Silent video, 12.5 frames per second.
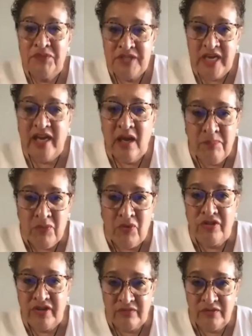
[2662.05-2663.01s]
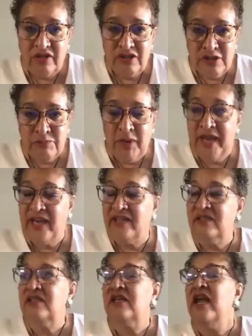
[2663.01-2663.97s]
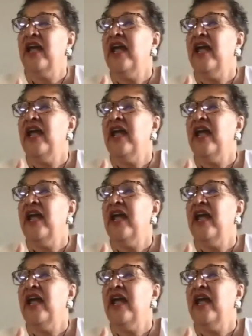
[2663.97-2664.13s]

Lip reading: take up all the space